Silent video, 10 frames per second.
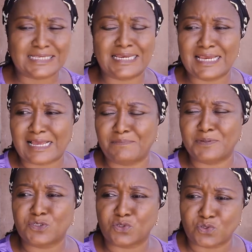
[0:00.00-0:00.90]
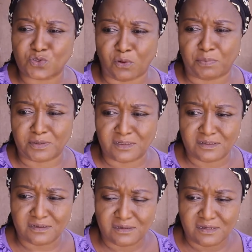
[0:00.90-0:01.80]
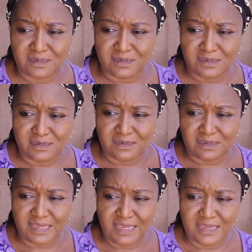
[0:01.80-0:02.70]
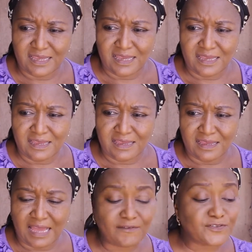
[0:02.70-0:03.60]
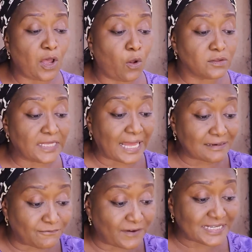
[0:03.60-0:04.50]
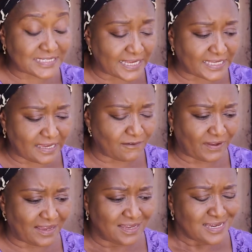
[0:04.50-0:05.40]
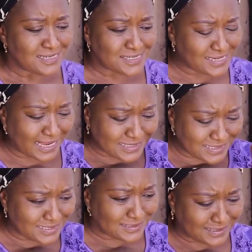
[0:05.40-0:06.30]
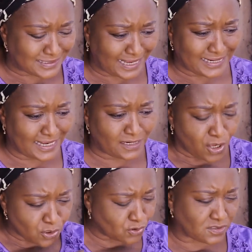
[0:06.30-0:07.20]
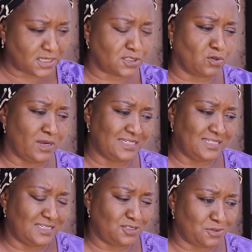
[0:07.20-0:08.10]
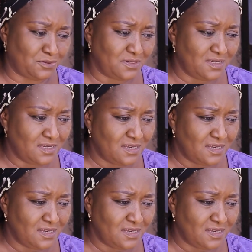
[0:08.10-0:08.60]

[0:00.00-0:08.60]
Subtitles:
Ginnika being so stubborn. Eh? After all the advice I gave her, she has still decided to stick to her decision.